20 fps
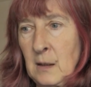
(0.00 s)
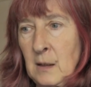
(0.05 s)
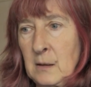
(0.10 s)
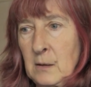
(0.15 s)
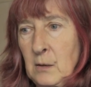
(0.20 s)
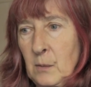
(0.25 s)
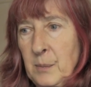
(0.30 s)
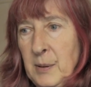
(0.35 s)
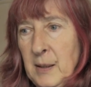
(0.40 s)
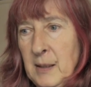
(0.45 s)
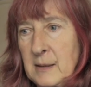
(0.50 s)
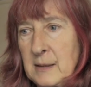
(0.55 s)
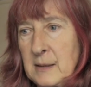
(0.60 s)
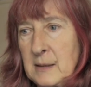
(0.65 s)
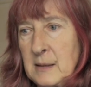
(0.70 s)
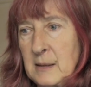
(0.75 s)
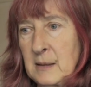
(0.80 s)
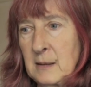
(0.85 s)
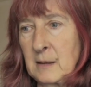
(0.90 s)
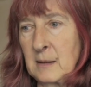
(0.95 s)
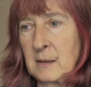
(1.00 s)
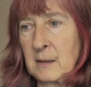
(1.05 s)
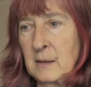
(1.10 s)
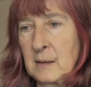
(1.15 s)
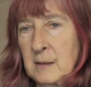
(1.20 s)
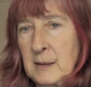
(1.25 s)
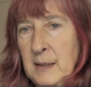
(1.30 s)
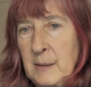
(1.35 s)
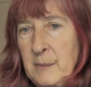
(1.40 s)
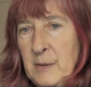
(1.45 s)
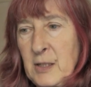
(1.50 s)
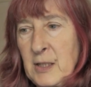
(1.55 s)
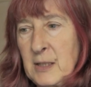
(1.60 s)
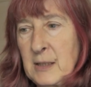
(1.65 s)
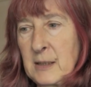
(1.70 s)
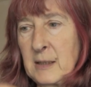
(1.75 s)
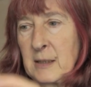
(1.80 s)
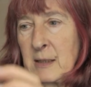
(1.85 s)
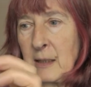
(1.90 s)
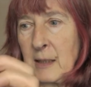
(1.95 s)
look past the
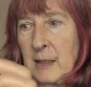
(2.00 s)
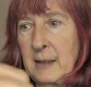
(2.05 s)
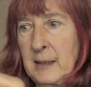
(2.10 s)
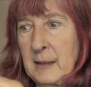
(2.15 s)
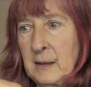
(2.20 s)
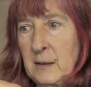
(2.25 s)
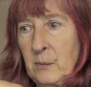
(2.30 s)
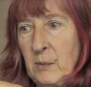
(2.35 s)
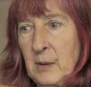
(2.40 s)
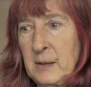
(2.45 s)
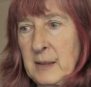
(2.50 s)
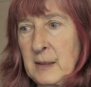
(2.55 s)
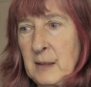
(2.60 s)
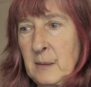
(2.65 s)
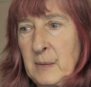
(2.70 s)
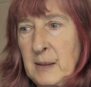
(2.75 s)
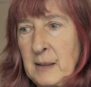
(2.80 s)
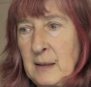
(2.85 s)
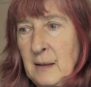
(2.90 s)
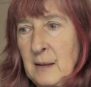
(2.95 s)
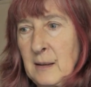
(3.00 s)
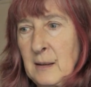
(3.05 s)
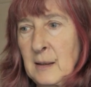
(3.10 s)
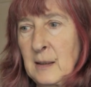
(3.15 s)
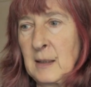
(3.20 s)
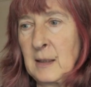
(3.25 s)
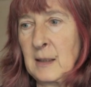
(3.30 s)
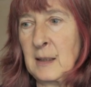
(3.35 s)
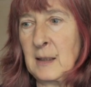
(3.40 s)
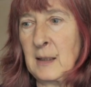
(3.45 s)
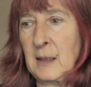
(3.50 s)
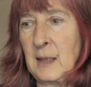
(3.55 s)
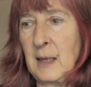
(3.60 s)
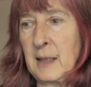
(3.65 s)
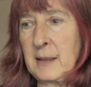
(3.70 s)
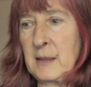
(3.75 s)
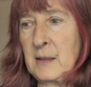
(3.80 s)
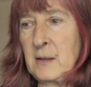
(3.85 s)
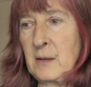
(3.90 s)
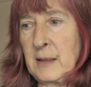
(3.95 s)
images until I get the one in the middle.
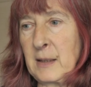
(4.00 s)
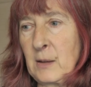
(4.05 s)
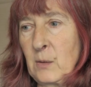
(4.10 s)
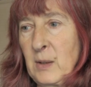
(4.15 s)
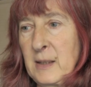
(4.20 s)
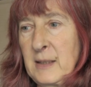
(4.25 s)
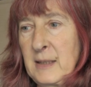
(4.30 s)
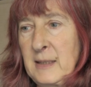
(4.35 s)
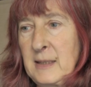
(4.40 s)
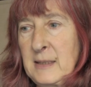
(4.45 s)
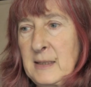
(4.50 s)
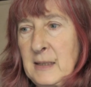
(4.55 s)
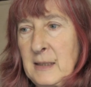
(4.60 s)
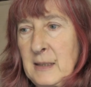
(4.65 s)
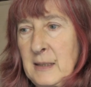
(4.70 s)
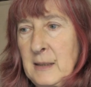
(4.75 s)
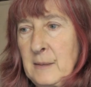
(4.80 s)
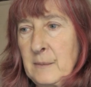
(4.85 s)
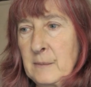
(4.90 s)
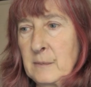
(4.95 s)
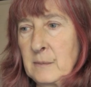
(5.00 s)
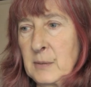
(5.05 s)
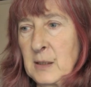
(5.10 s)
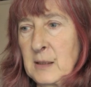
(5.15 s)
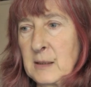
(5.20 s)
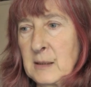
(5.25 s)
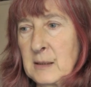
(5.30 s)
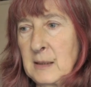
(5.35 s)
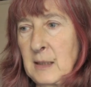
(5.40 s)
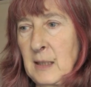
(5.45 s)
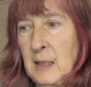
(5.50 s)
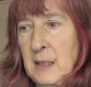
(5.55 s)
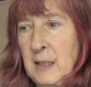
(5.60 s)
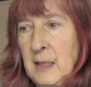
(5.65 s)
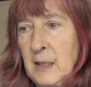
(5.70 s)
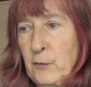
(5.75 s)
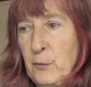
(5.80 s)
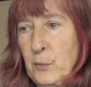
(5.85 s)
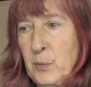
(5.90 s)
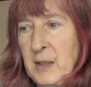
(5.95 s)
I can do that quite easily because I
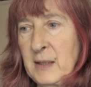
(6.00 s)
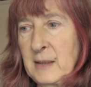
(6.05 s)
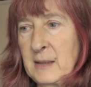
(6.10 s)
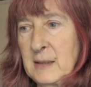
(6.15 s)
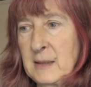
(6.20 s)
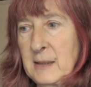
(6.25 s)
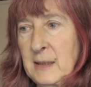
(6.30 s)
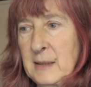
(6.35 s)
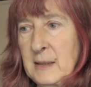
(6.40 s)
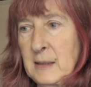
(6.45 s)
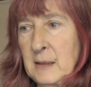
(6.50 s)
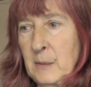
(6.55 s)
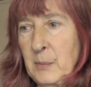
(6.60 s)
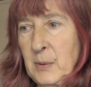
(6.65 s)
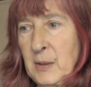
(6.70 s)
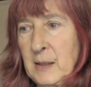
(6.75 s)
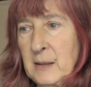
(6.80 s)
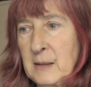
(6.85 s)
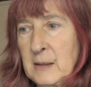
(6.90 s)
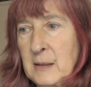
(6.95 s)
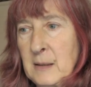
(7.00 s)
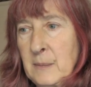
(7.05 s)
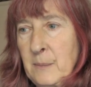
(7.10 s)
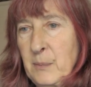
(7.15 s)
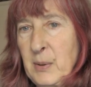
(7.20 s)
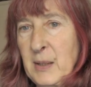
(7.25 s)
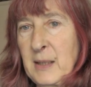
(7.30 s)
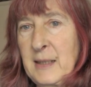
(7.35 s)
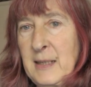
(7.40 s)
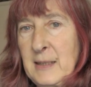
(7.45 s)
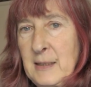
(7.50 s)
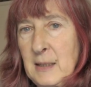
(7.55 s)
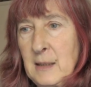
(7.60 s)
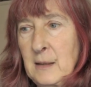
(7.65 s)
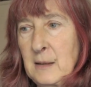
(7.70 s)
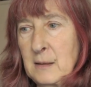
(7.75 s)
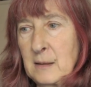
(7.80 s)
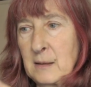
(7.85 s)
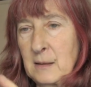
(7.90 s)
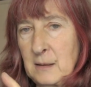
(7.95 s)
have practiced that in the past, but
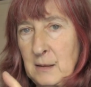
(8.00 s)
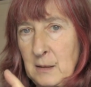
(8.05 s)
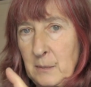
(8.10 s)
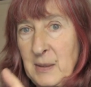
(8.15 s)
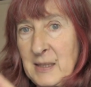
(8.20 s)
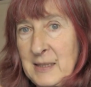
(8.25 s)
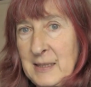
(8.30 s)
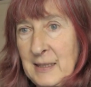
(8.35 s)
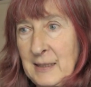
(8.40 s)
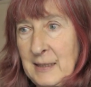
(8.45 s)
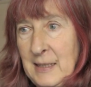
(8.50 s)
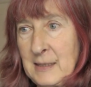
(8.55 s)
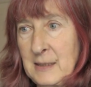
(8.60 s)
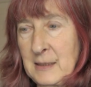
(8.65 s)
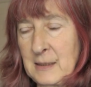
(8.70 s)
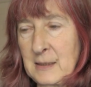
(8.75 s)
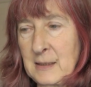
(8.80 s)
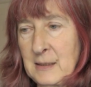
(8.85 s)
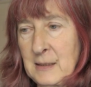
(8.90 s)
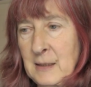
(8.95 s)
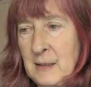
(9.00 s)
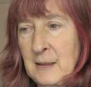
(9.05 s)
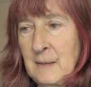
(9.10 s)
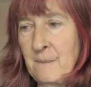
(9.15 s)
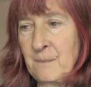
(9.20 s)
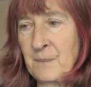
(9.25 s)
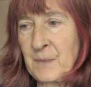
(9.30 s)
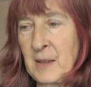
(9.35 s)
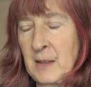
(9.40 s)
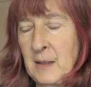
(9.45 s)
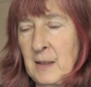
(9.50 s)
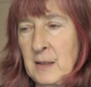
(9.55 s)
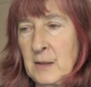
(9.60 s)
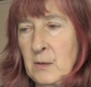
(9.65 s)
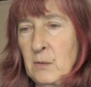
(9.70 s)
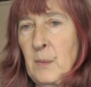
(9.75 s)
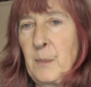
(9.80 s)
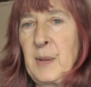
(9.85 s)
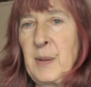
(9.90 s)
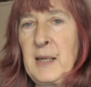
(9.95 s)
getting the missing letters
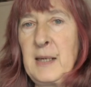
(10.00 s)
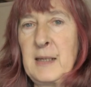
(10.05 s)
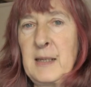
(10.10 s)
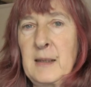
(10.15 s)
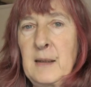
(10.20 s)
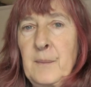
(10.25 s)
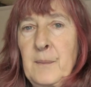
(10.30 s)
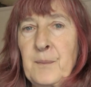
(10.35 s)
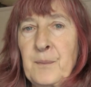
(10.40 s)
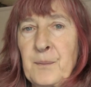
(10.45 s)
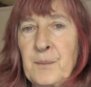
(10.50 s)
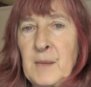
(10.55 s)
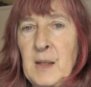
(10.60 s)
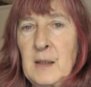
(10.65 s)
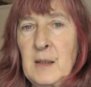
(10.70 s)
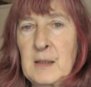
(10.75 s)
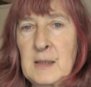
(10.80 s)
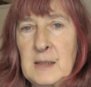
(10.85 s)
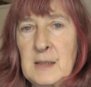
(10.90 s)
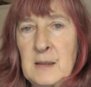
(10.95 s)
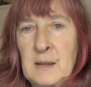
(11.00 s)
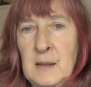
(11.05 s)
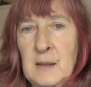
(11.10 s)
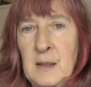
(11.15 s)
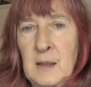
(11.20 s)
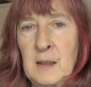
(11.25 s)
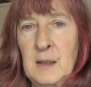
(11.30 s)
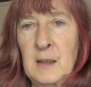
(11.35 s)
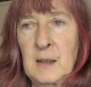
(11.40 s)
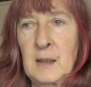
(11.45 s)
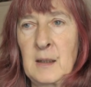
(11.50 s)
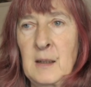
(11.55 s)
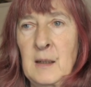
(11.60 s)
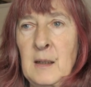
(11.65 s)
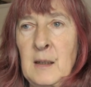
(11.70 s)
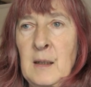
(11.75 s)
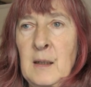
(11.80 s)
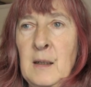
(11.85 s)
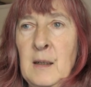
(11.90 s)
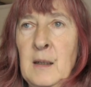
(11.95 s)
to appear is
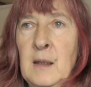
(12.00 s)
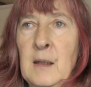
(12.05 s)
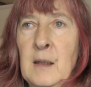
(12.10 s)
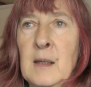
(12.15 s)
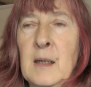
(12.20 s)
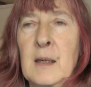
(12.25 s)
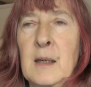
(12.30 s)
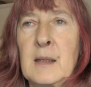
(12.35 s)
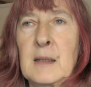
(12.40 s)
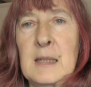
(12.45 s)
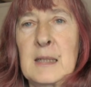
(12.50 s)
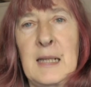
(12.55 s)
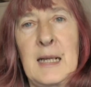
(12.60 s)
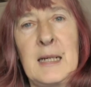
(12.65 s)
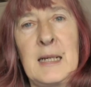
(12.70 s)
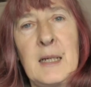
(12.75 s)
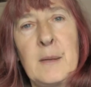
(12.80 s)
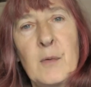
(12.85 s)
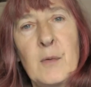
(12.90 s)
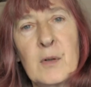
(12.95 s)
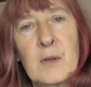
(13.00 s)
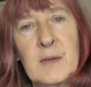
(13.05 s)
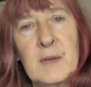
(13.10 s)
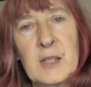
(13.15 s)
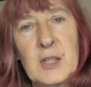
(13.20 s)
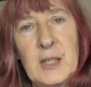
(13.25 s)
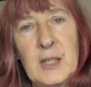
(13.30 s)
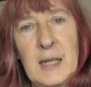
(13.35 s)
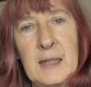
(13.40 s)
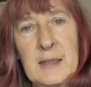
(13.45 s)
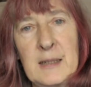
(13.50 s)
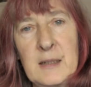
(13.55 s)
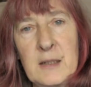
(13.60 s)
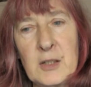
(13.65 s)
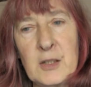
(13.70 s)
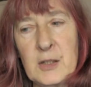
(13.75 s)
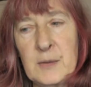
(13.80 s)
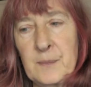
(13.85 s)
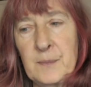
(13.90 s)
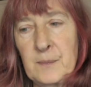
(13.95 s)
slightly more of a
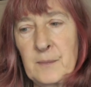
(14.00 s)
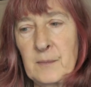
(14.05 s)
challenge.